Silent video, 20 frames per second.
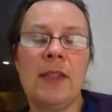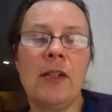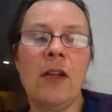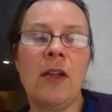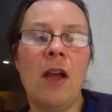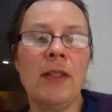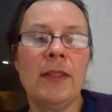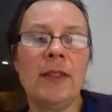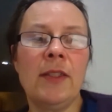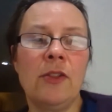a
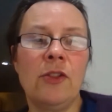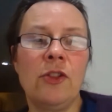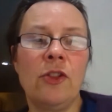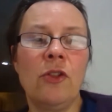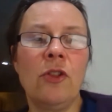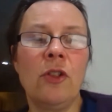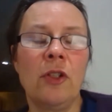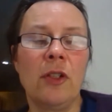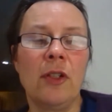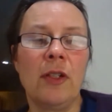constant
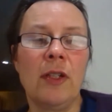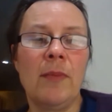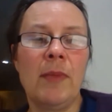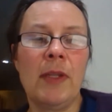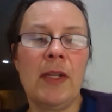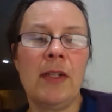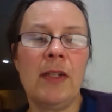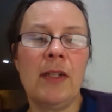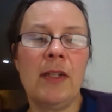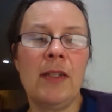juggle. I
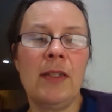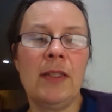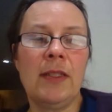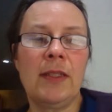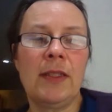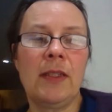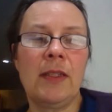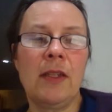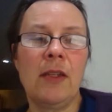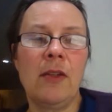mean, it
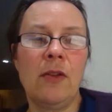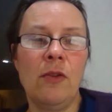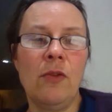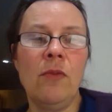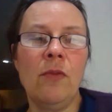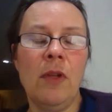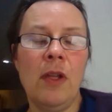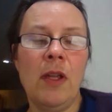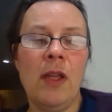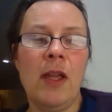is,
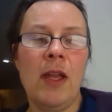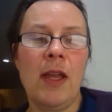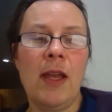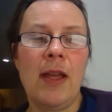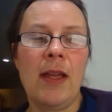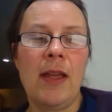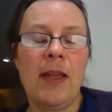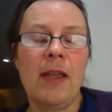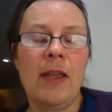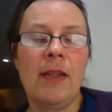
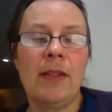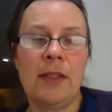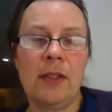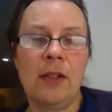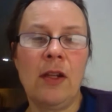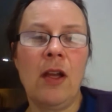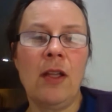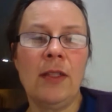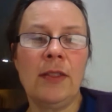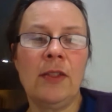it's a
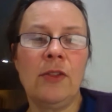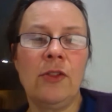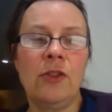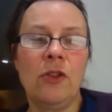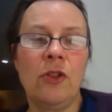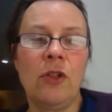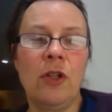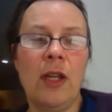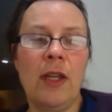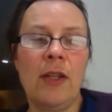constant
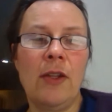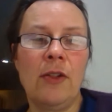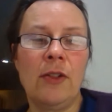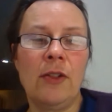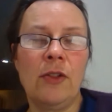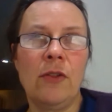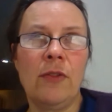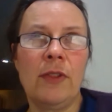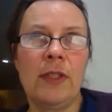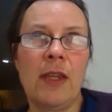juggle, and you're
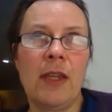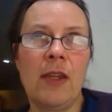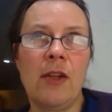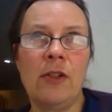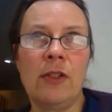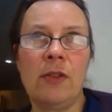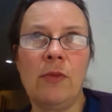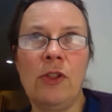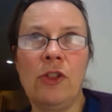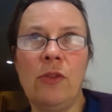sort of saying
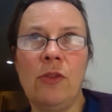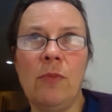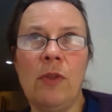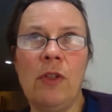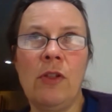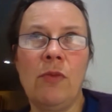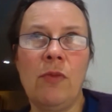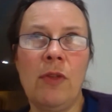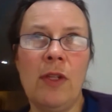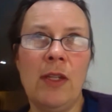you're switching
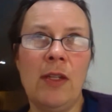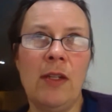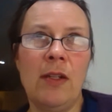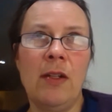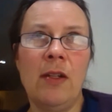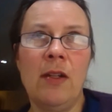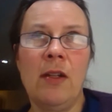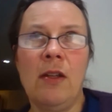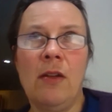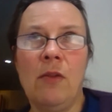
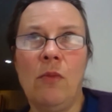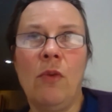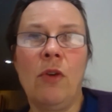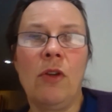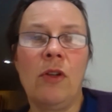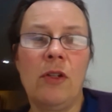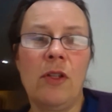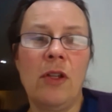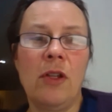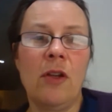between
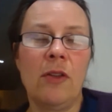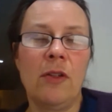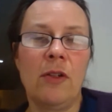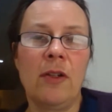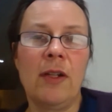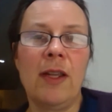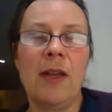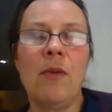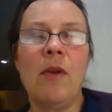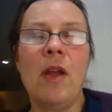one or the
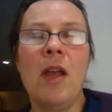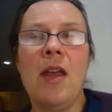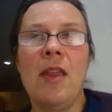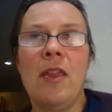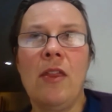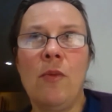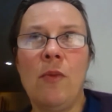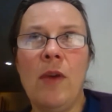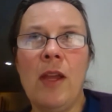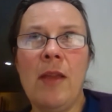other. Now,
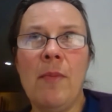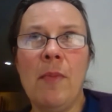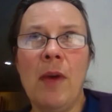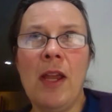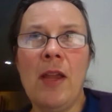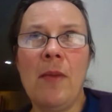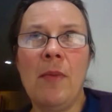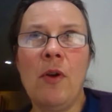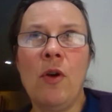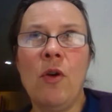the way
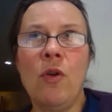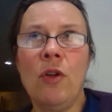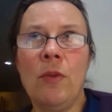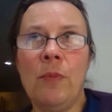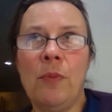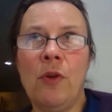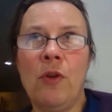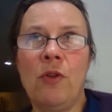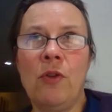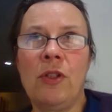my whole
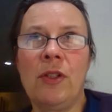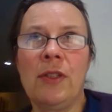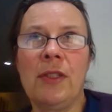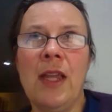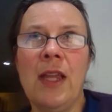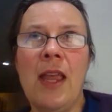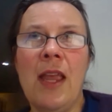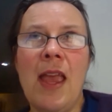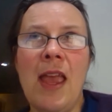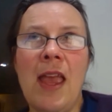approach is,
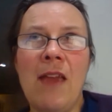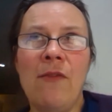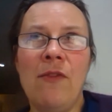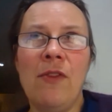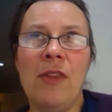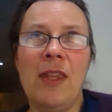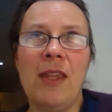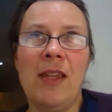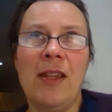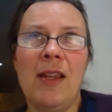
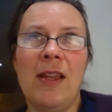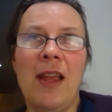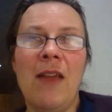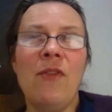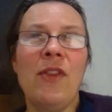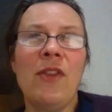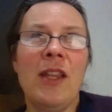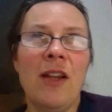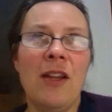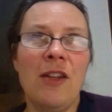everything
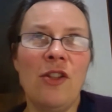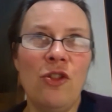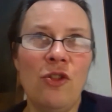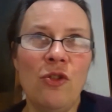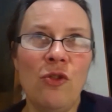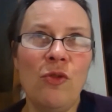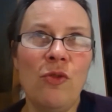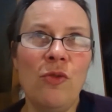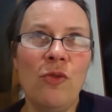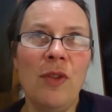I
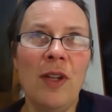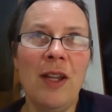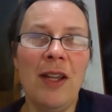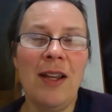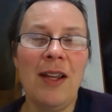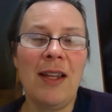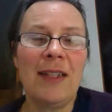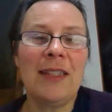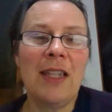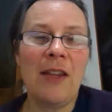do,
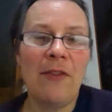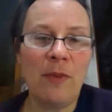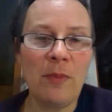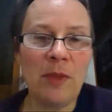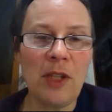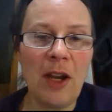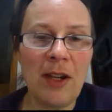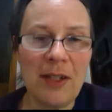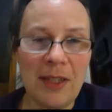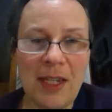like, say,
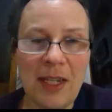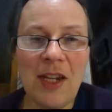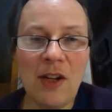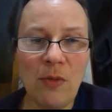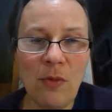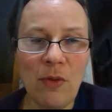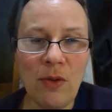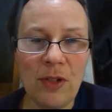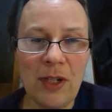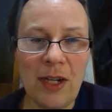from the IT
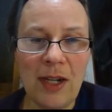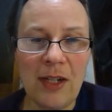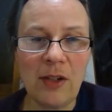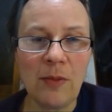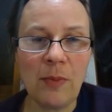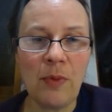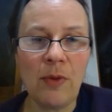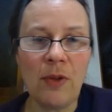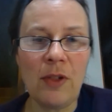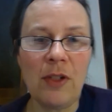
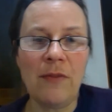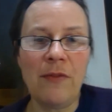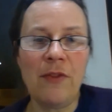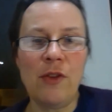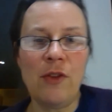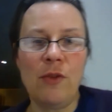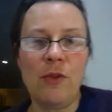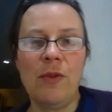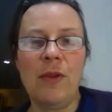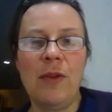coordinator point of
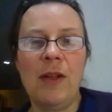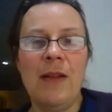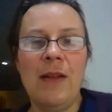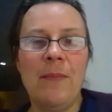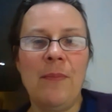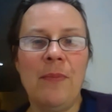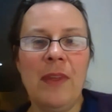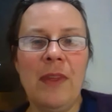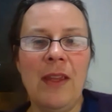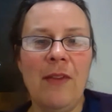view,
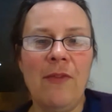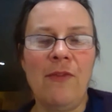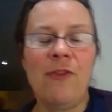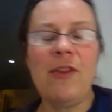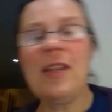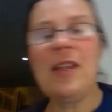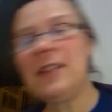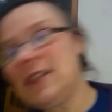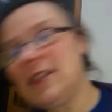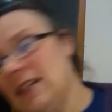feeds